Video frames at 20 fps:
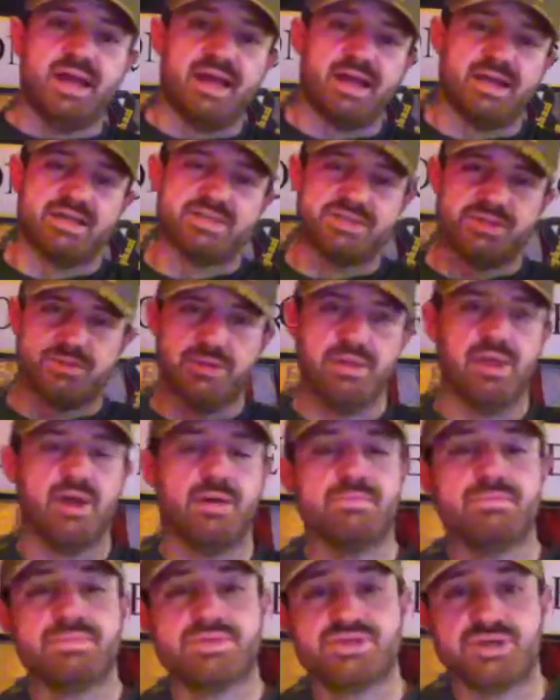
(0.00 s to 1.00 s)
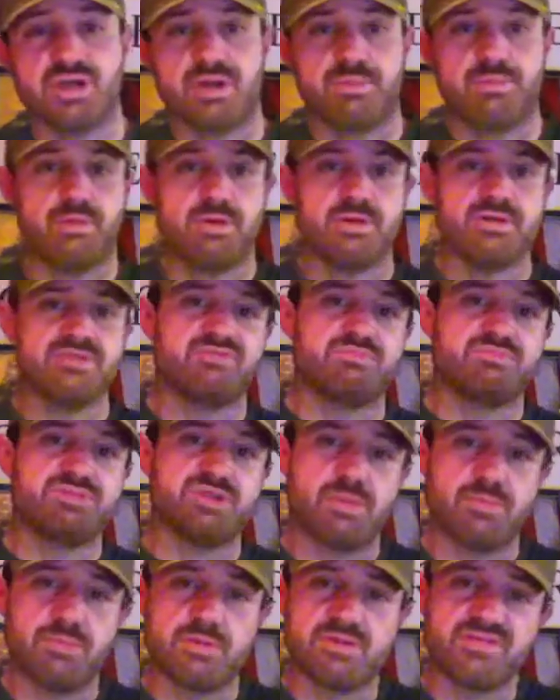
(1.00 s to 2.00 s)
How you guys doing? It's Chuck Burns from
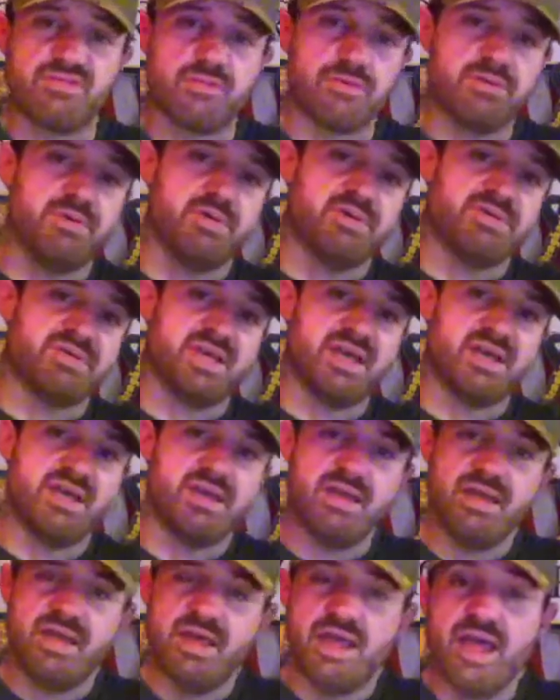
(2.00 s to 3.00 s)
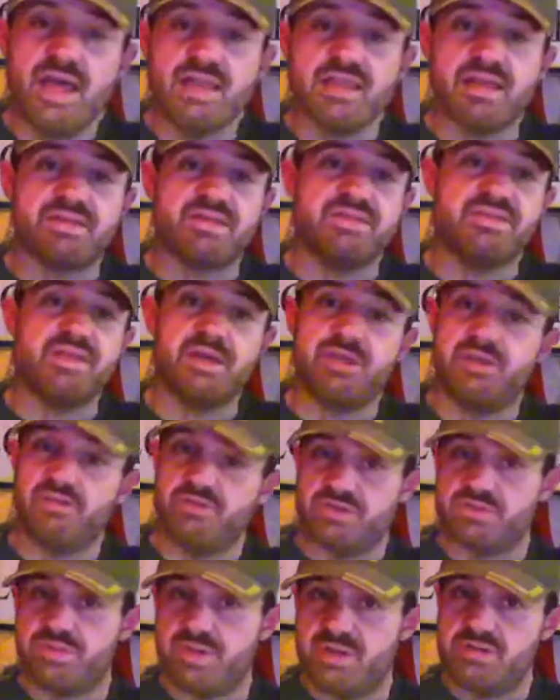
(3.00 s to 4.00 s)
Chuck Burns for USA. I'd like to thank you
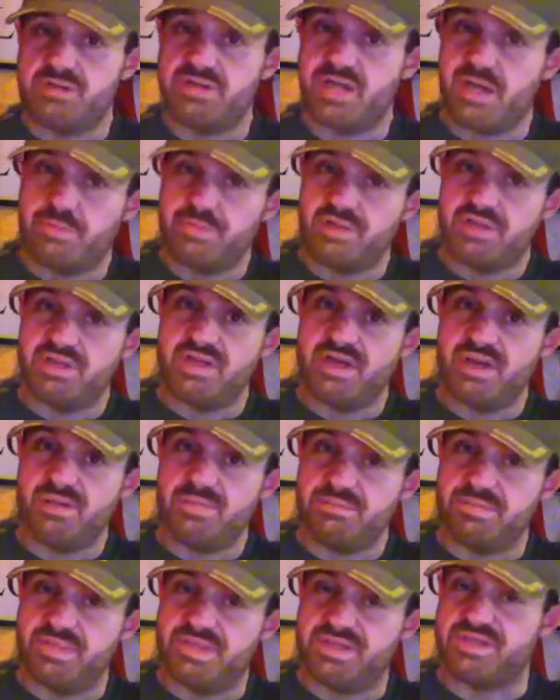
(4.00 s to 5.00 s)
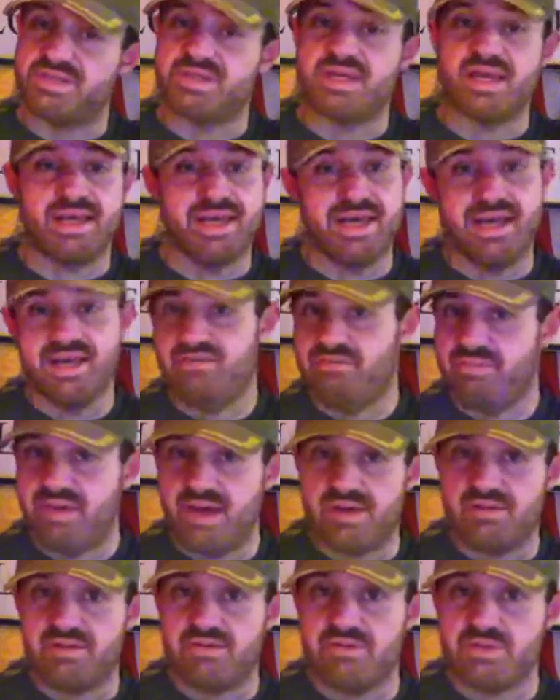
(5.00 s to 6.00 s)
for spending your time with me today because I can't give it
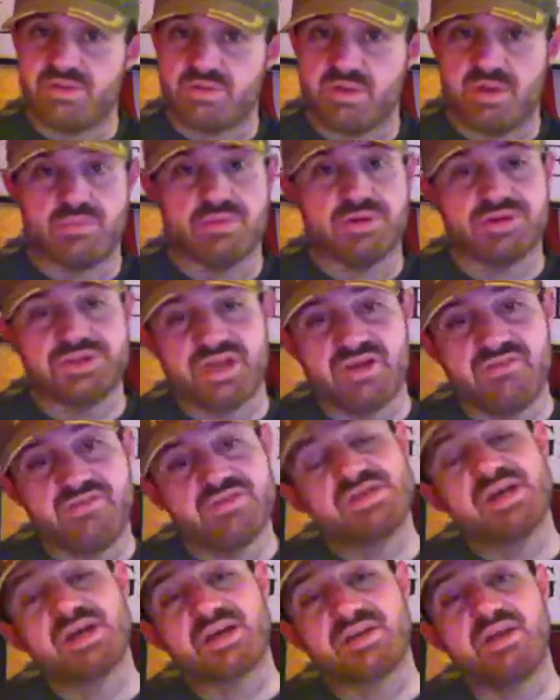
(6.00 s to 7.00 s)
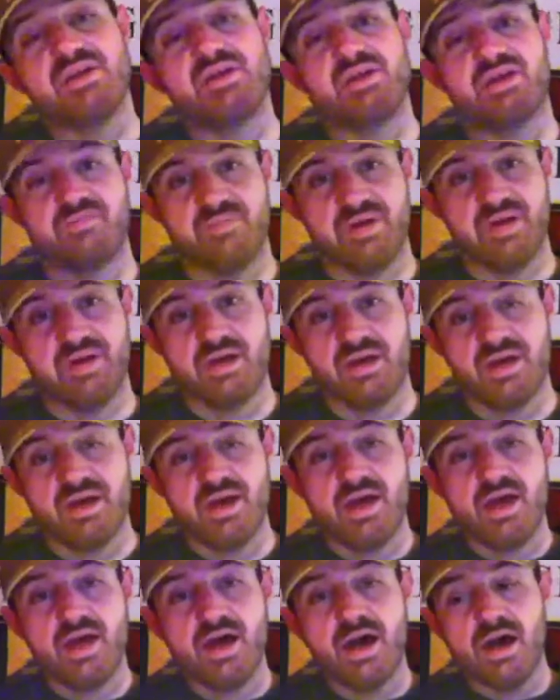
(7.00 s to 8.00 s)
back to you, so I appreciate every second that you give me.
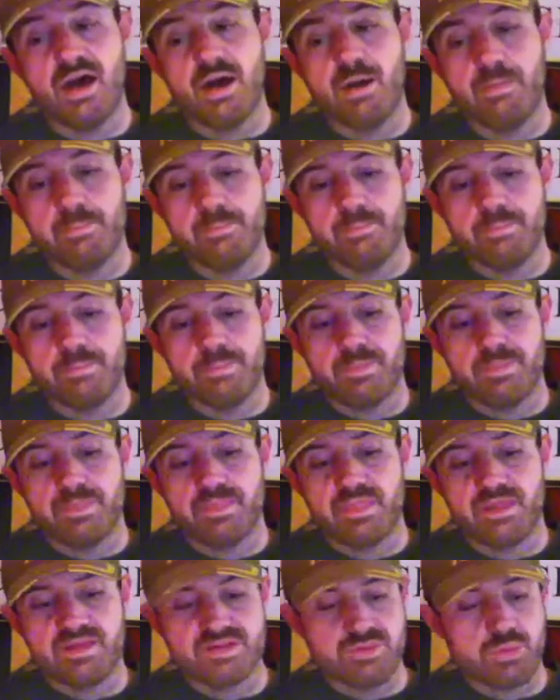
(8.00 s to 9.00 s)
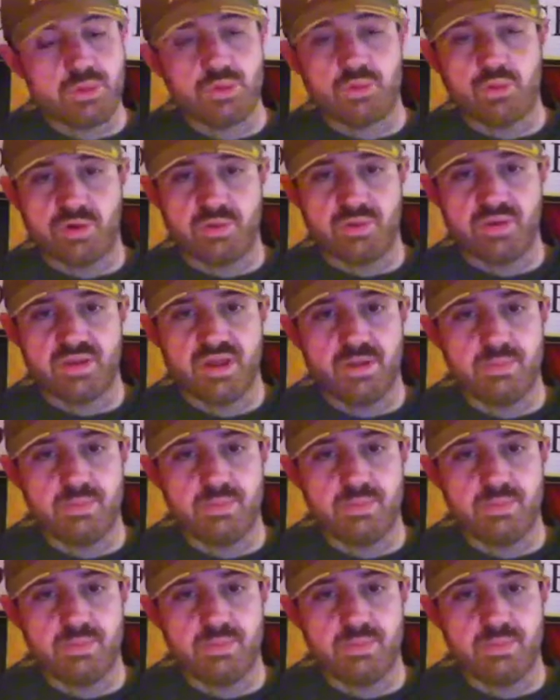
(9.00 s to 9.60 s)
This is a real quick one.